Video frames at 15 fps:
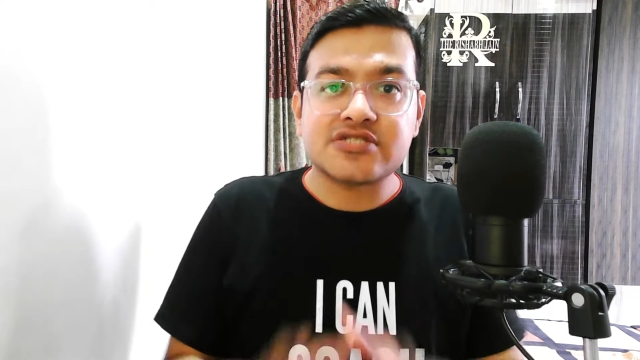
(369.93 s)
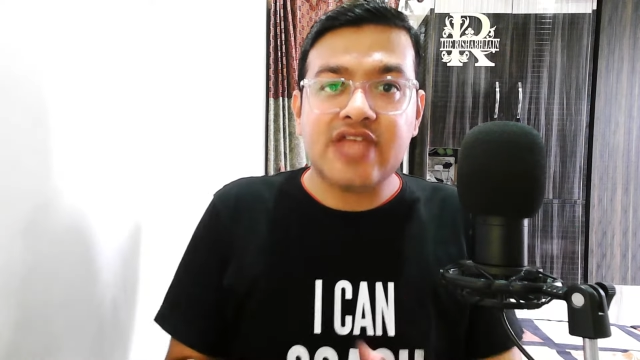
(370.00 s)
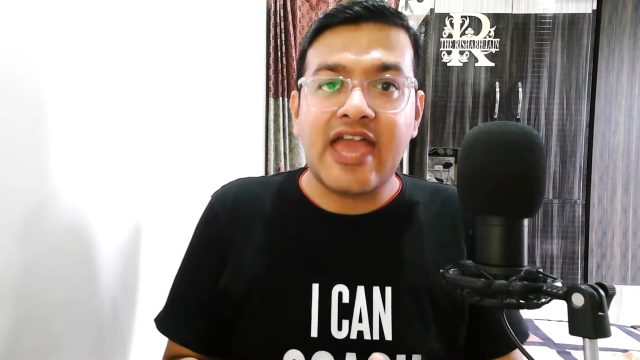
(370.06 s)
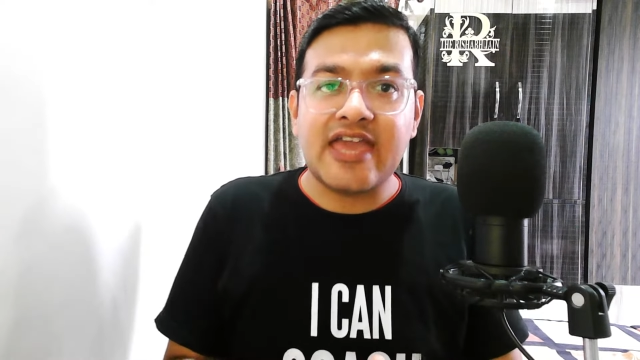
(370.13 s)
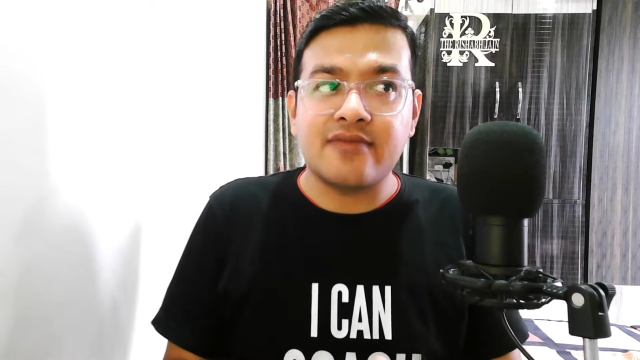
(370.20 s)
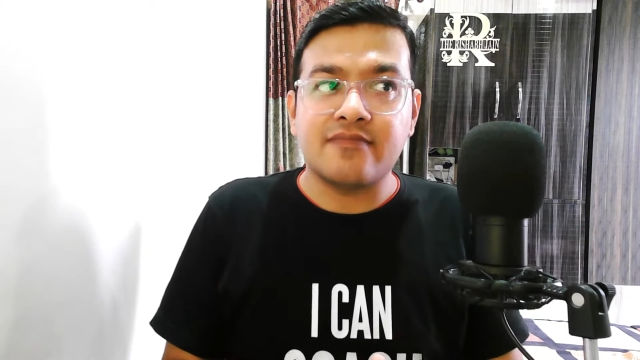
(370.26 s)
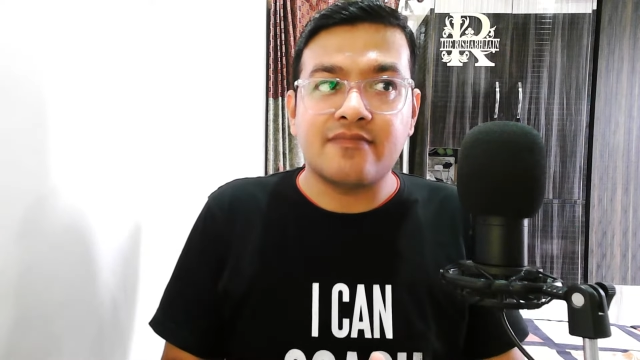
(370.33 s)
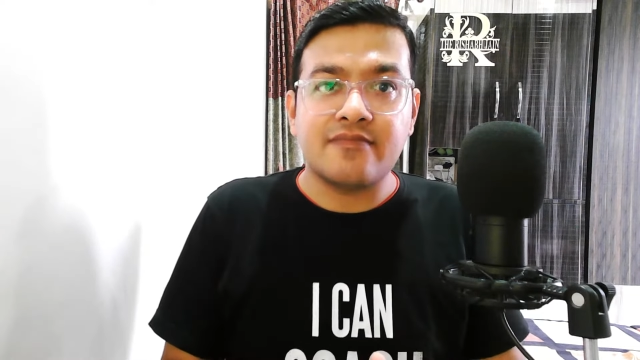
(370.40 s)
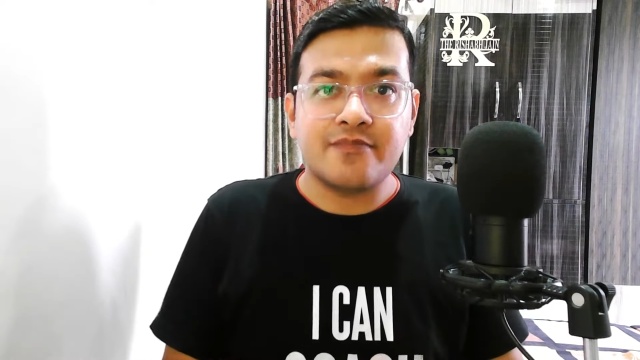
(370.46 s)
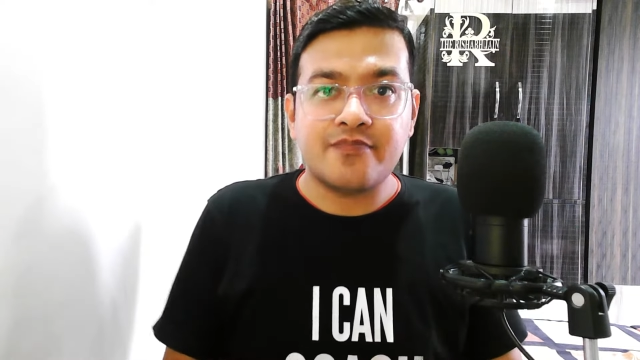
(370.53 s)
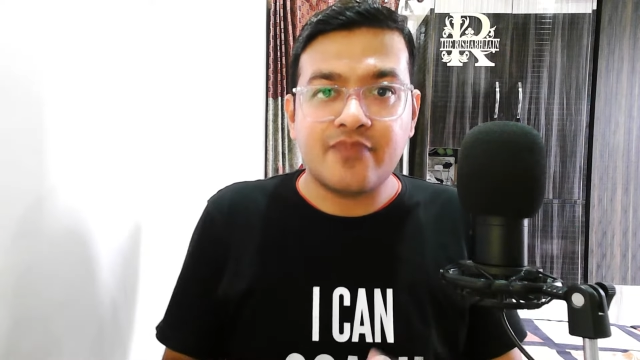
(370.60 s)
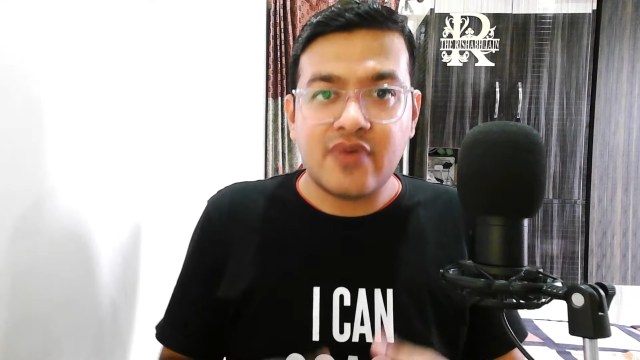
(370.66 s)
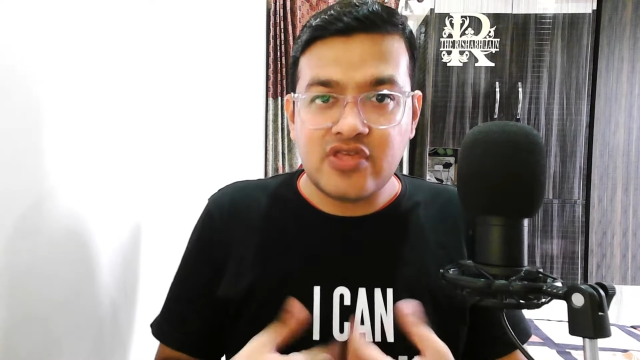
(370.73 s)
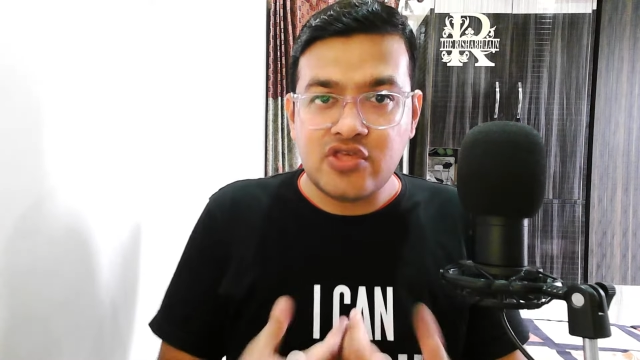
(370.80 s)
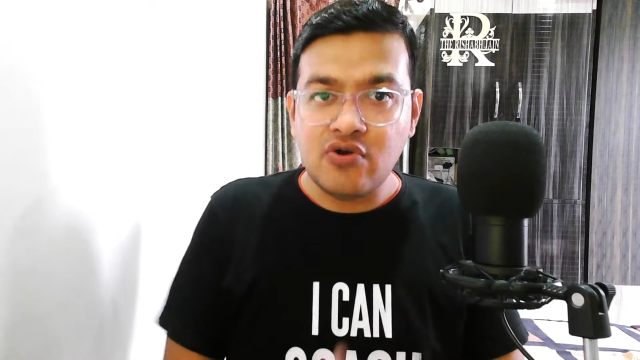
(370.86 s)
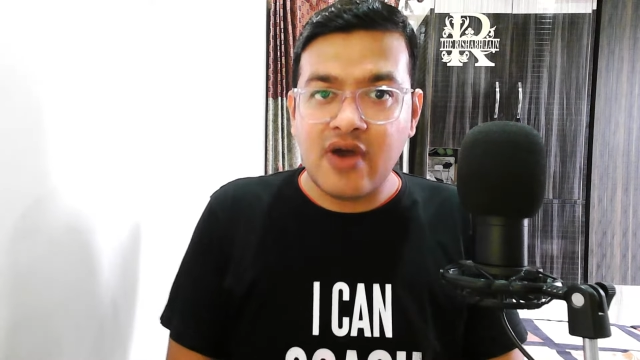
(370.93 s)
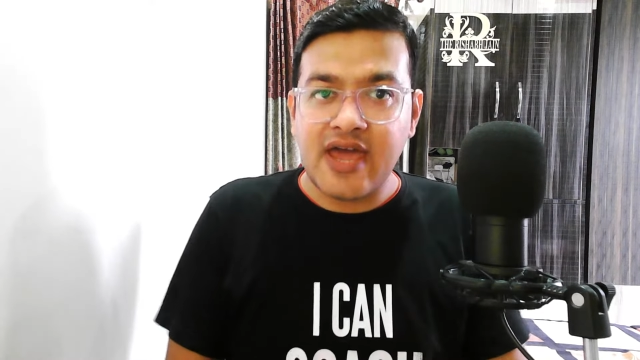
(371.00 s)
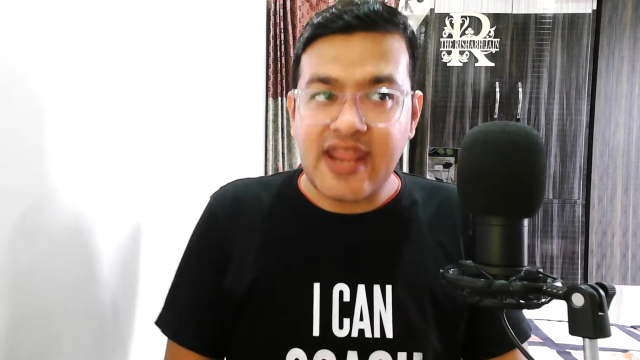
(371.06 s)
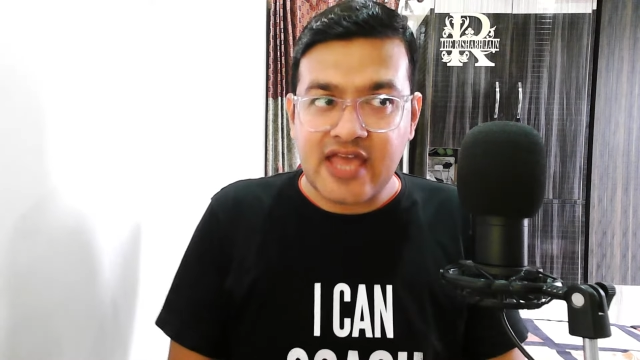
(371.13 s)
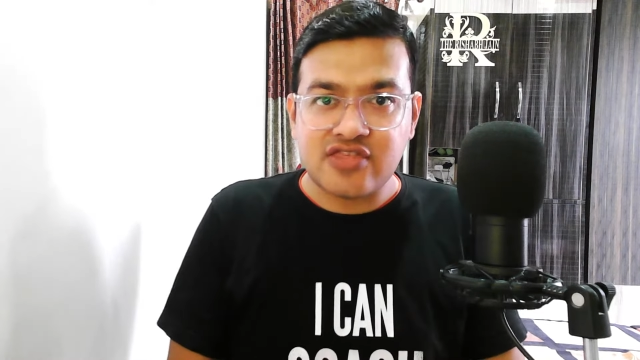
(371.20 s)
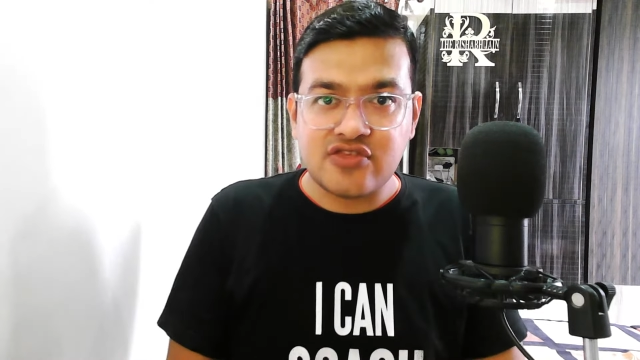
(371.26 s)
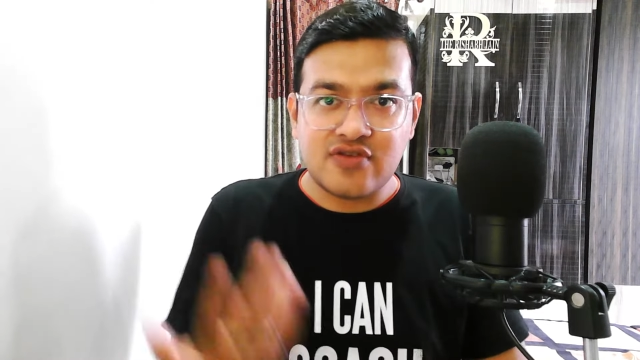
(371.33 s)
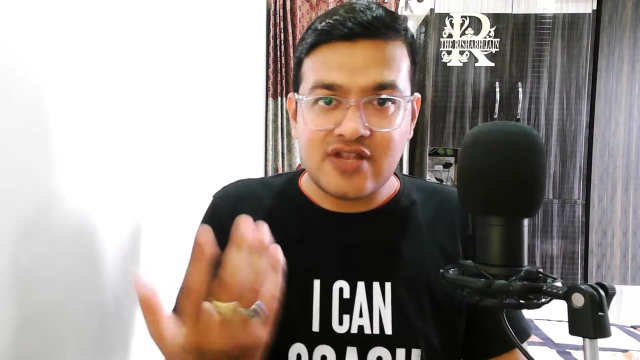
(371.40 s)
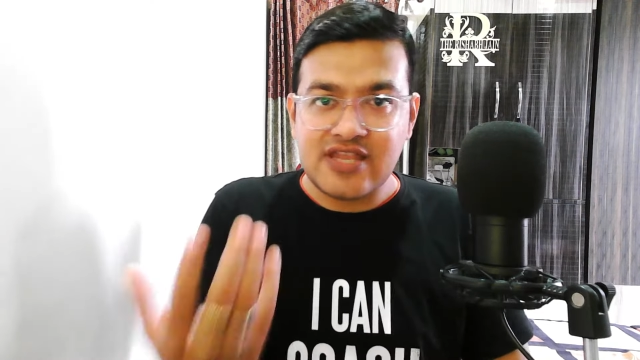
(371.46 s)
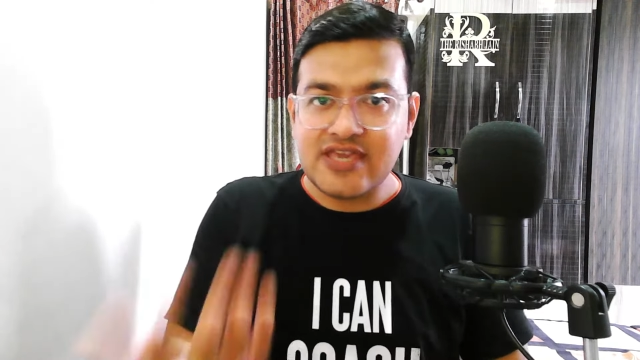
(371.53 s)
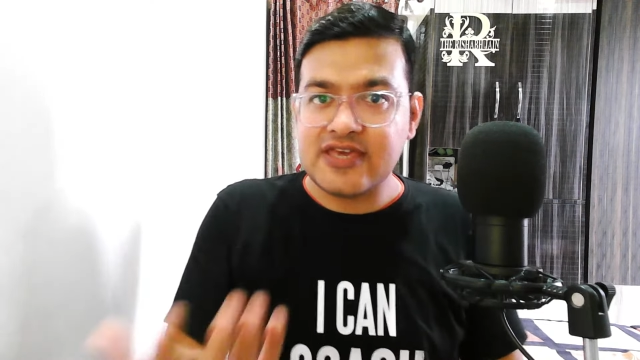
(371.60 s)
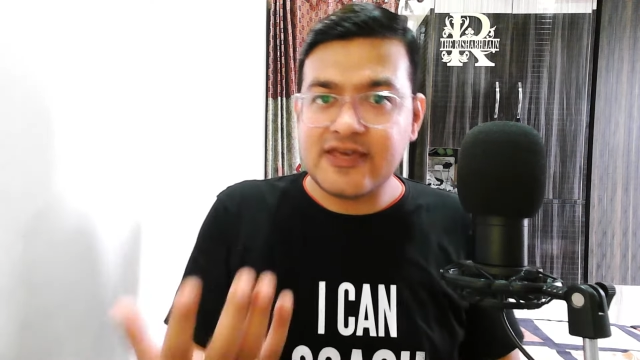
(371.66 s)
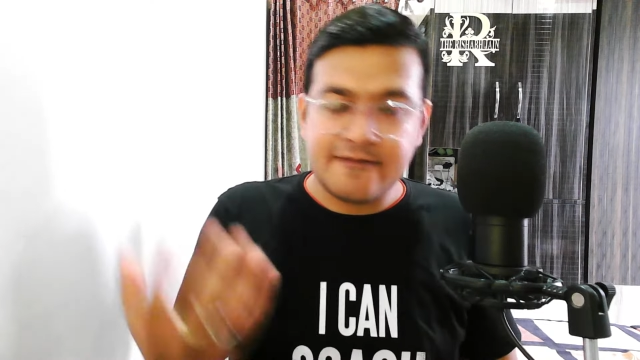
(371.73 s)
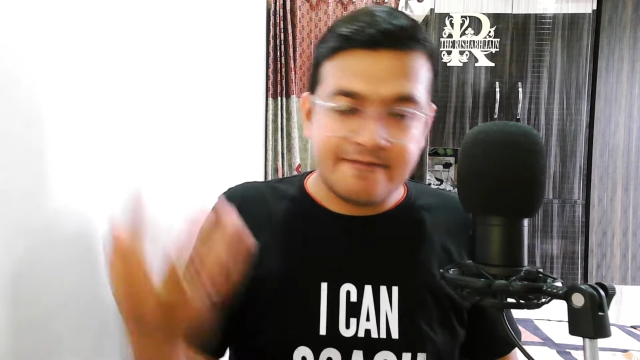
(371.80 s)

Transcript: time you are actually